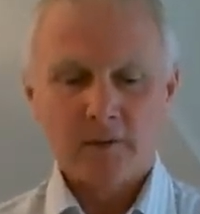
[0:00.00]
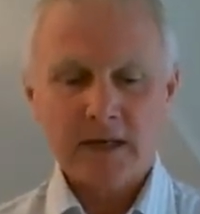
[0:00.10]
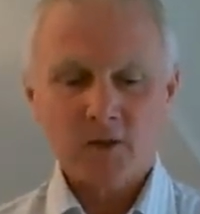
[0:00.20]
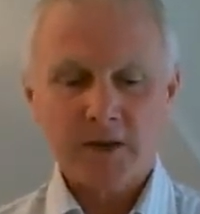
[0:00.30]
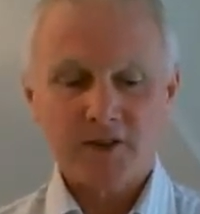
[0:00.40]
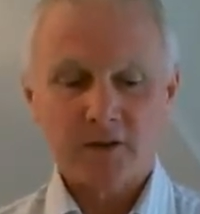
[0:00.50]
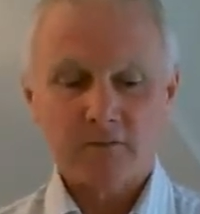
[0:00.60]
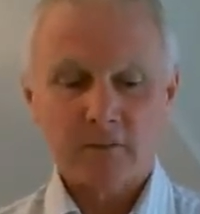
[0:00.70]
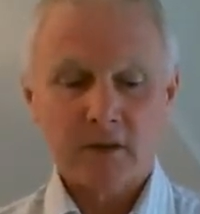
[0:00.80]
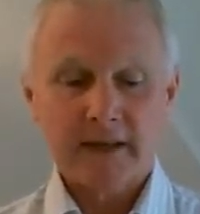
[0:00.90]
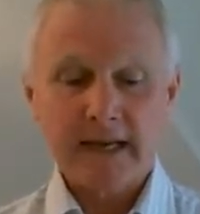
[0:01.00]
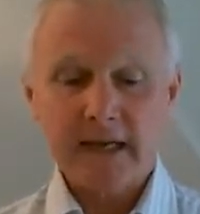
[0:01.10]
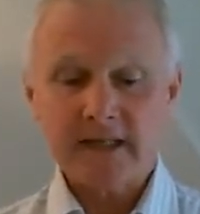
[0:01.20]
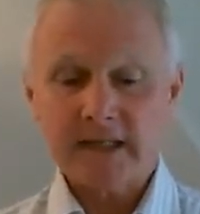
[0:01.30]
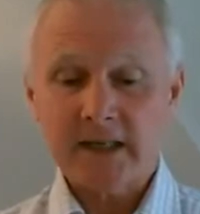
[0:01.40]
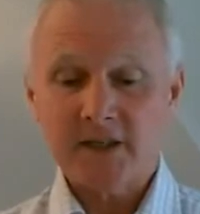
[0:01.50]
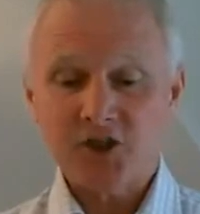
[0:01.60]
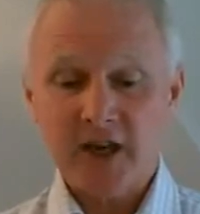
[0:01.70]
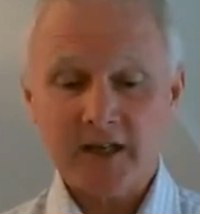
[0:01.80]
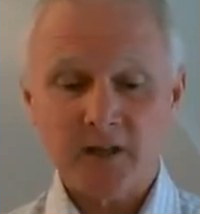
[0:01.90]
Next question. Can I sign a
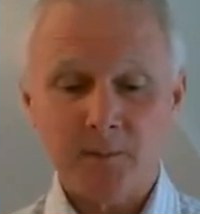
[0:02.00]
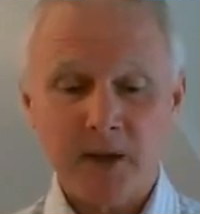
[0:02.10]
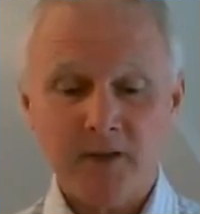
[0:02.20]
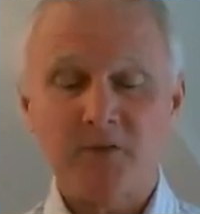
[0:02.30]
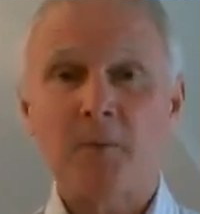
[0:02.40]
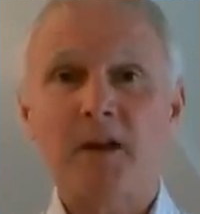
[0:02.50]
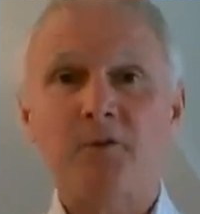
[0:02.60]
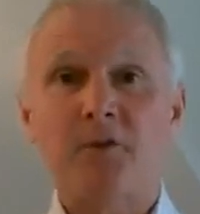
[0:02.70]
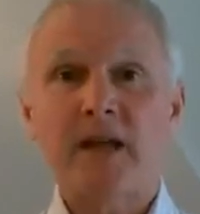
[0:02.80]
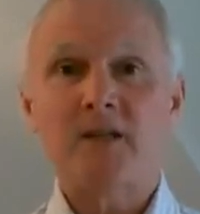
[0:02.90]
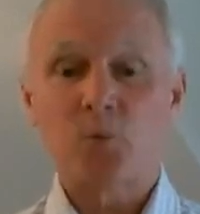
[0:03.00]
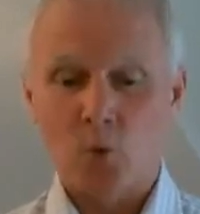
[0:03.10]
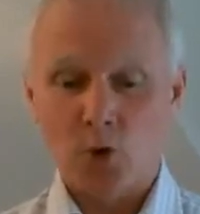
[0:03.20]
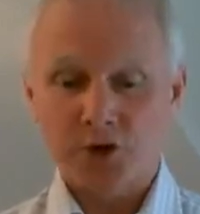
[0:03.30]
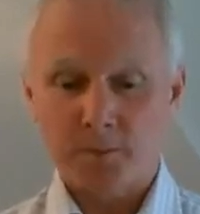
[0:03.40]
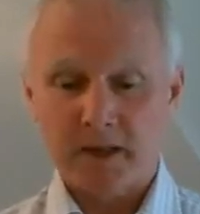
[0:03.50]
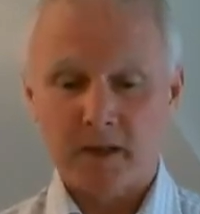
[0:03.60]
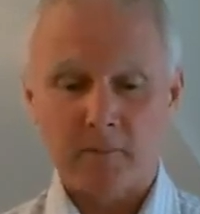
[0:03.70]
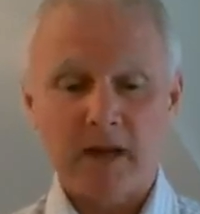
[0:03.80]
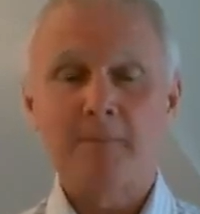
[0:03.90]
cheque to pay for my friend's water
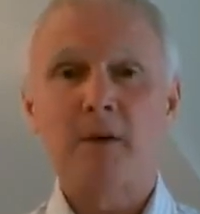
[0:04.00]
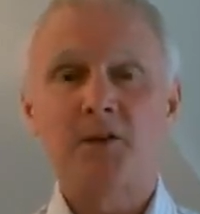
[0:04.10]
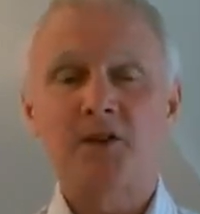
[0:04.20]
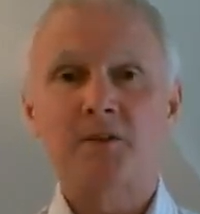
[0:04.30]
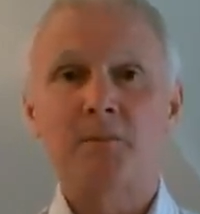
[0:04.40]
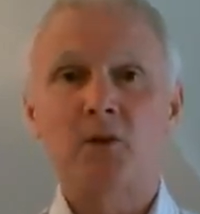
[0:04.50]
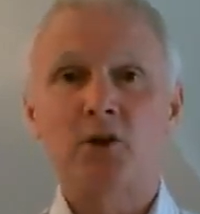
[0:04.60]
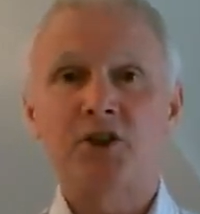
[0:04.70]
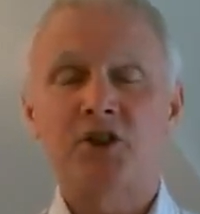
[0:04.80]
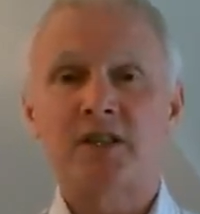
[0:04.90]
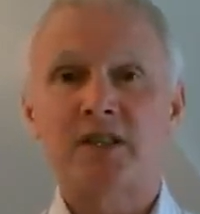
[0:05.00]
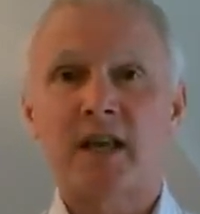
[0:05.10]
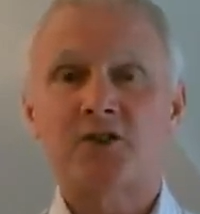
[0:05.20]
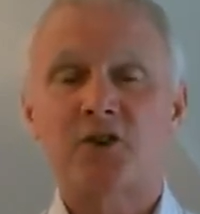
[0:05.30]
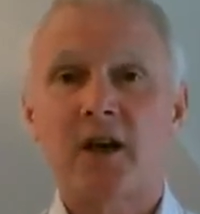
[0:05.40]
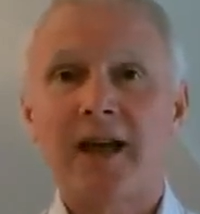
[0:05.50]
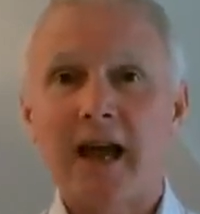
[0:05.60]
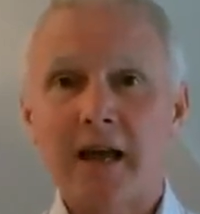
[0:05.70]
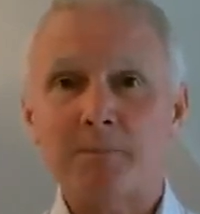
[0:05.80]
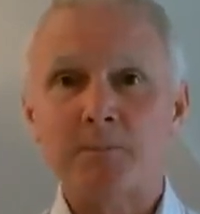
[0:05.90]
bill, my mother's mortgage, etc.?
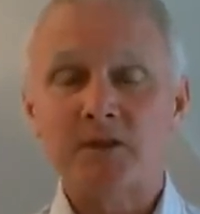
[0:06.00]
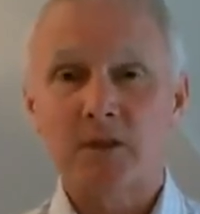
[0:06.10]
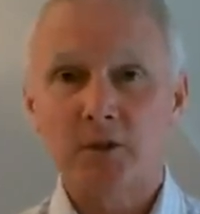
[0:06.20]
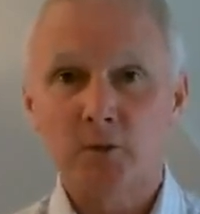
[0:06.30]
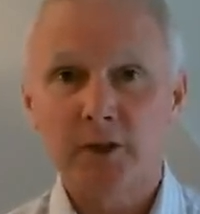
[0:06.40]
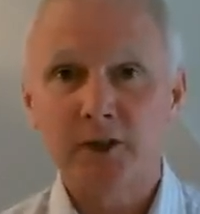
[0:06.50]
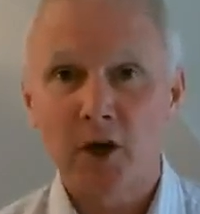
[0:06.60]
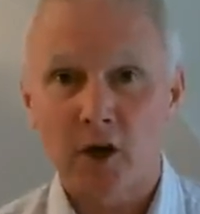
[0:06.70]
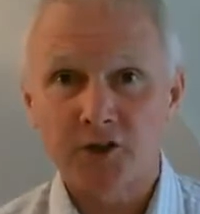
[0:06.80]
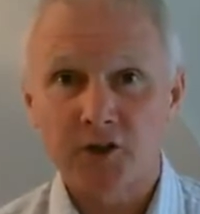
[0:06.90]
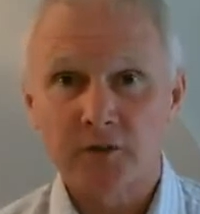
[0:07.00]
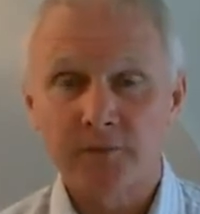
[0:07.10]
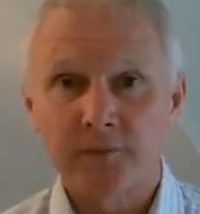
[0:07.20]
Absolutely not.